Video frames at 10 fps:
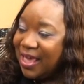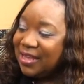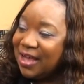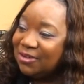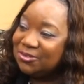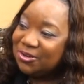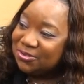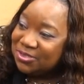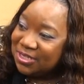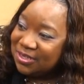And our
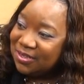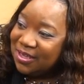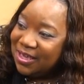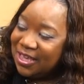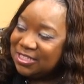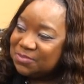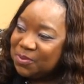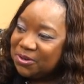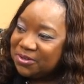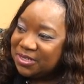nursing
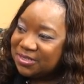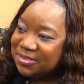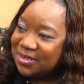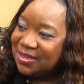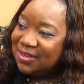experience